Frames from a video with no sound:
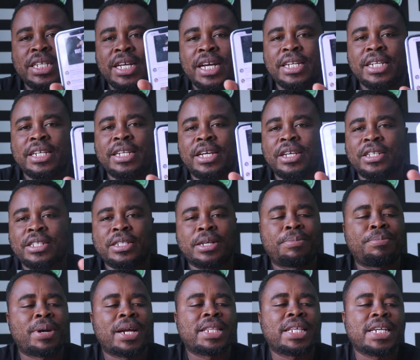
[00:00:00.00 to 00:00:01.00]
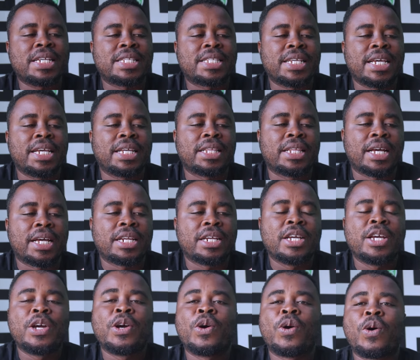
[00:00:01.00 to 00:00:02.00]
a Ghanaian language. The brother is saying that,
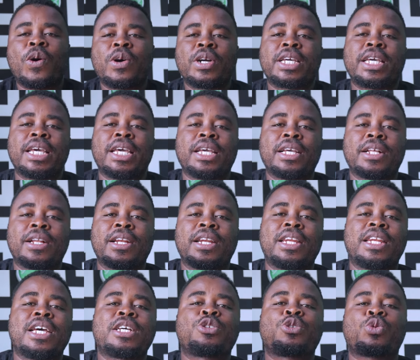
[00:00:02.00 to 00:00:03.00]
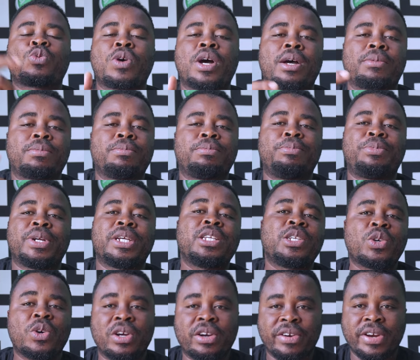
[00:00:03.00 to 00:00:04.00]
okay, let's swap. Bring
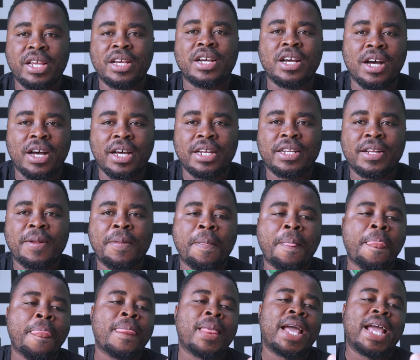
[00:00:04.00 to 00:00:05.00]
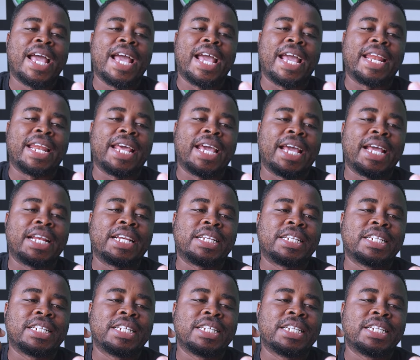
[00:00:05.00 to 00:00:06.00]
your green card and
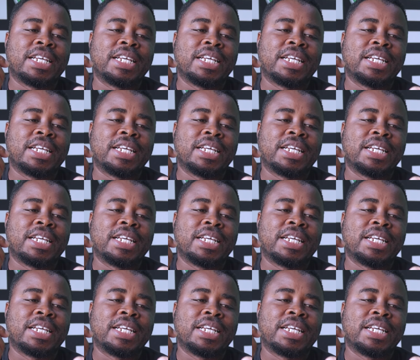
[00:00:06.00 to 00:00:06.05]
then